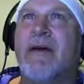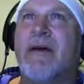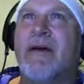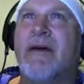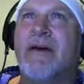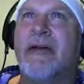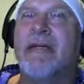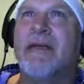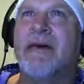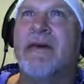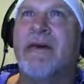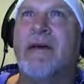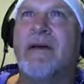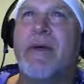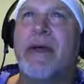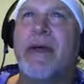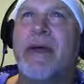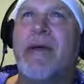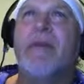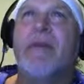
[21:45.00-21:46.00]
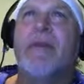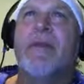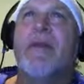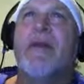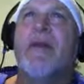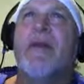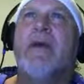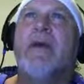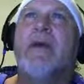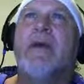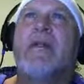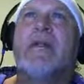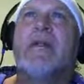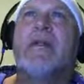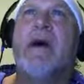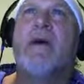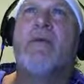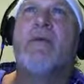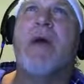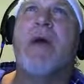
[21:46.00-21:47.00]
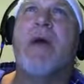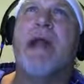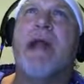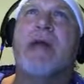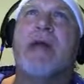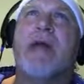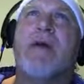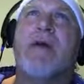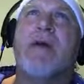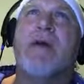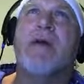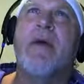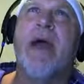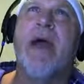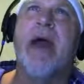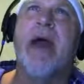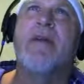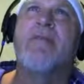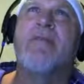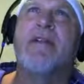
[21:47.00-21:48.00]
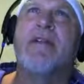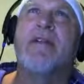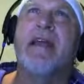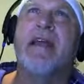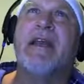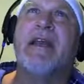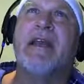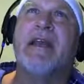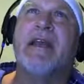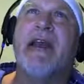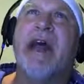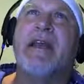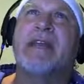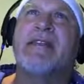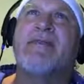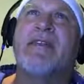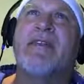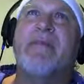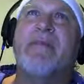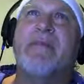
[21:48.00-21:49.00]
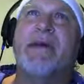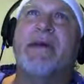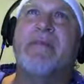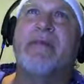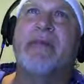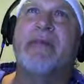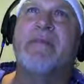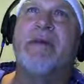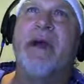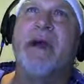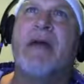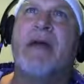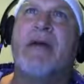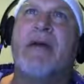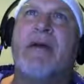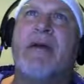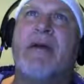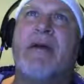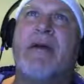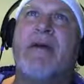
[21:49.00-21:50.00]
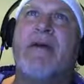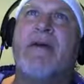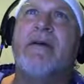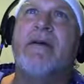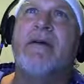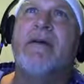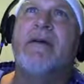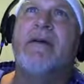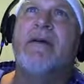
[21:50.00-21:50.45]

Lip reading: Okay, so here we go. So right here you have the leading edge of a building right here.